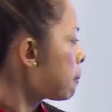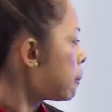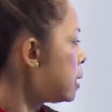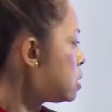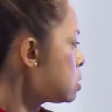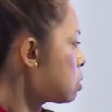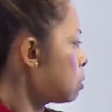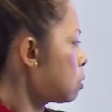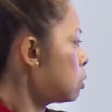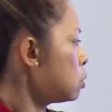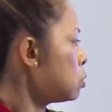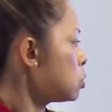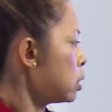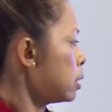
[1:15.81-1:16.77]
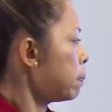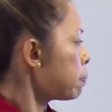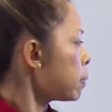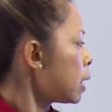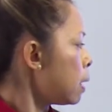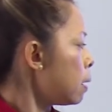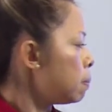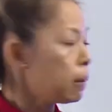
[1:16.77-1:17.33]
this conclusion.
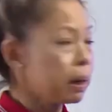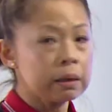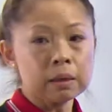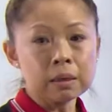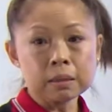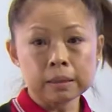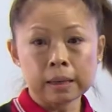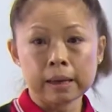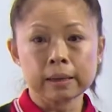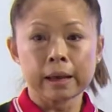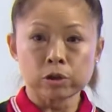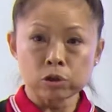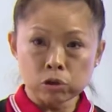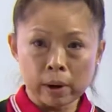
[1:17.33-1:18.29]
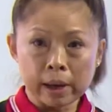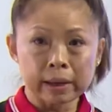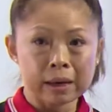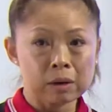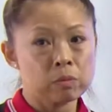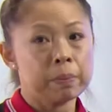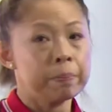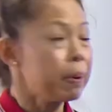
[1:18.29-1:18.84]
Magnets can attract
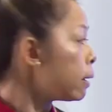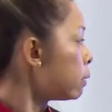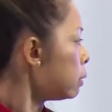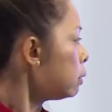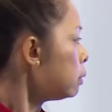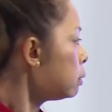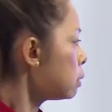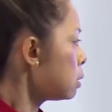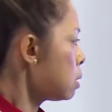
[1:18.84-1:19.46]
and repel